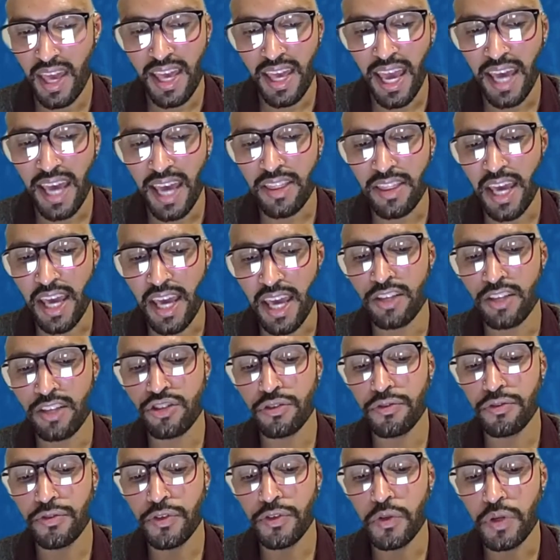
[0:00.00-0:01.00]
And the angel
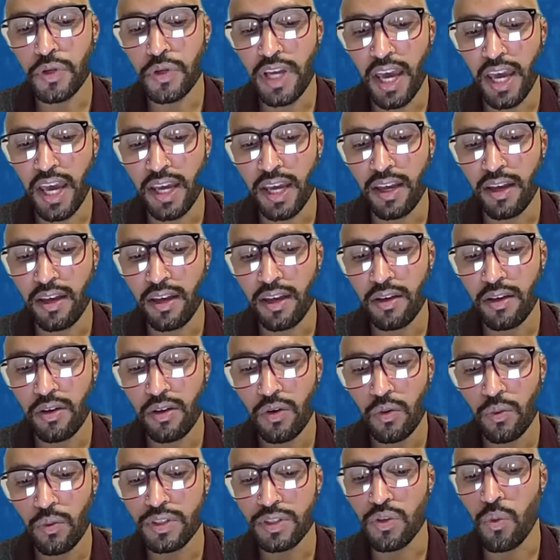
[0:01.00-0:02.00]
fruit cake
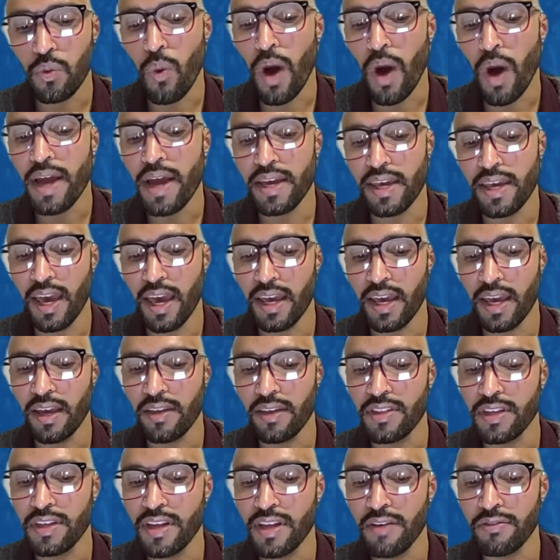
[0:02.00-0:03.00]
was the white cake
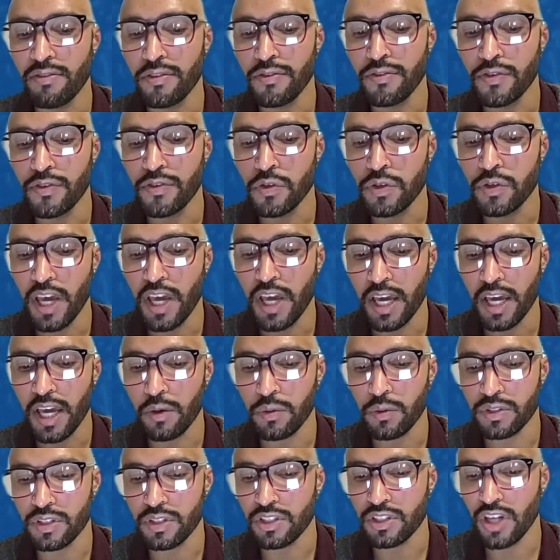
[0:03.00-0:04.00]
and the devil food cake
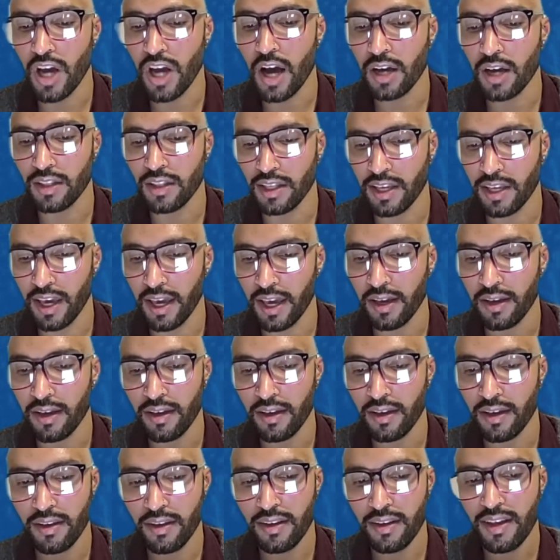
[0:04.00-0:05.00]
was the chocolate cake.
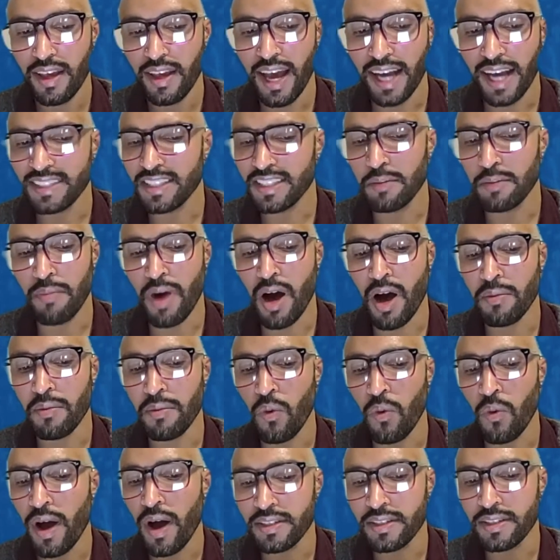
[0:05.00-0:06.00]
I said, Mama,
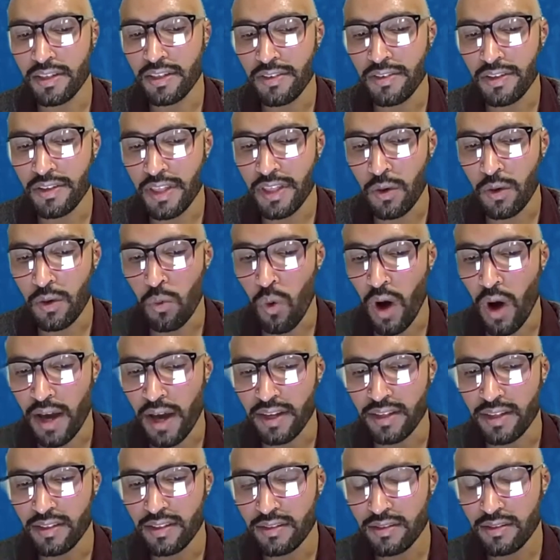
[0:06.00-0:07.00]
why is everything white?
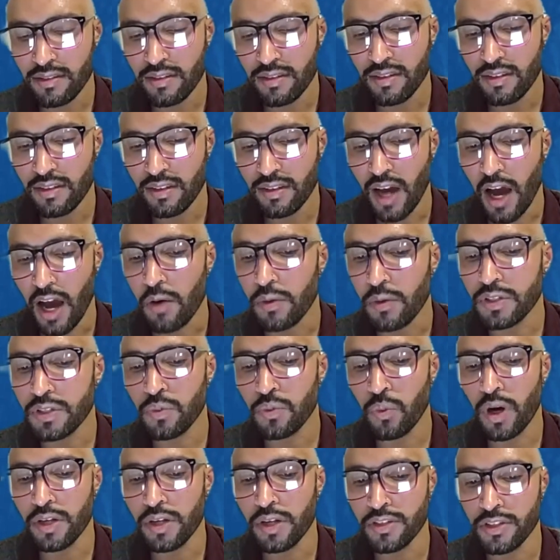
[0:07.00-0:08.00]
I always
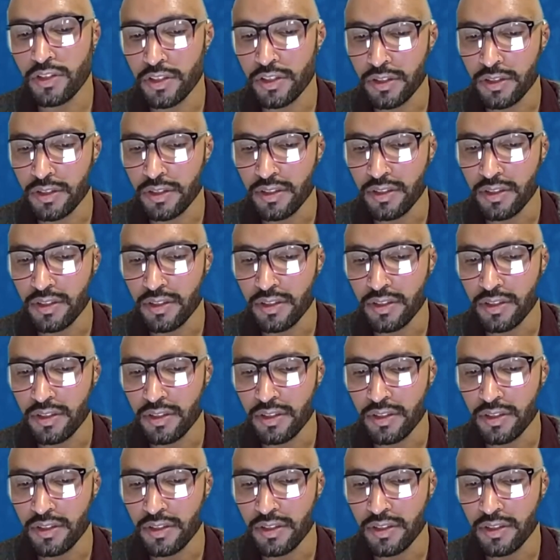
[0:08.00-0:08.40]
wondered.